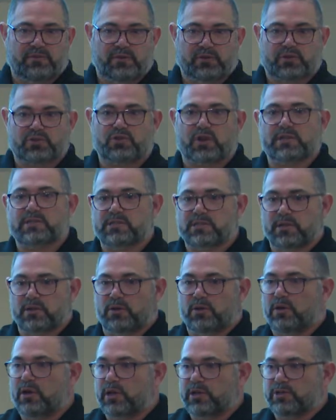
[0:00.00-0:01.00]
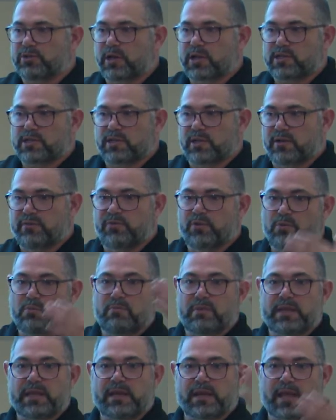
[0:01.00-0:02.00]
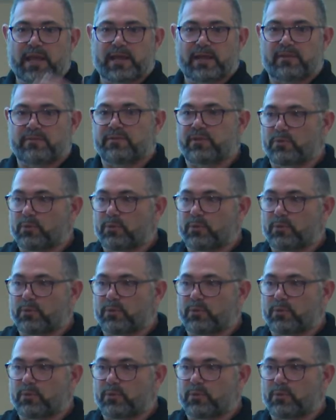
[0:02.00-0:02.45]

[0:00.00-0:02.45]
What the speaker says: you're trusted or untrusted, if you meet any of the